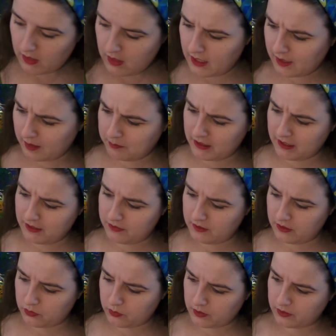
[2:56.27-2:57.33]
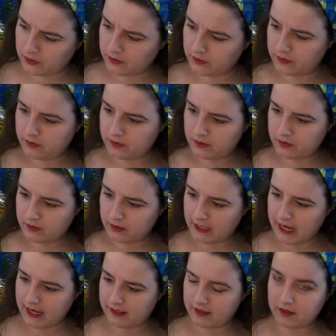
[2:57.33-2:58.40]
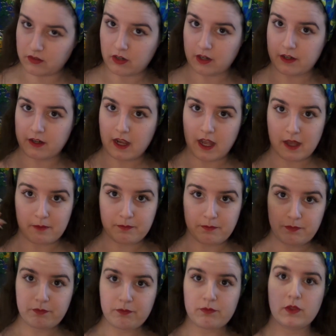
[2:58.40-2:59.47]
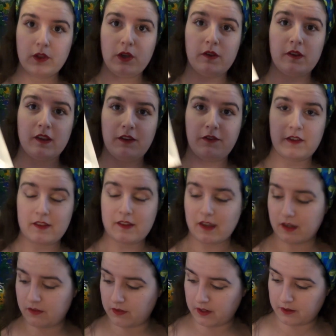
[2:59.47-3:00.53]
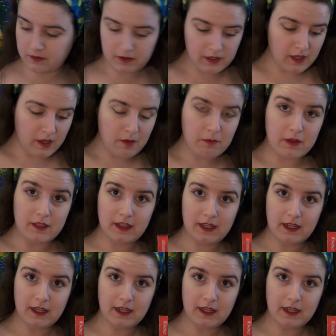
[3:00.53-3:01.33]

and I believe these were, yeah, these are um, loose leaf inside of here, but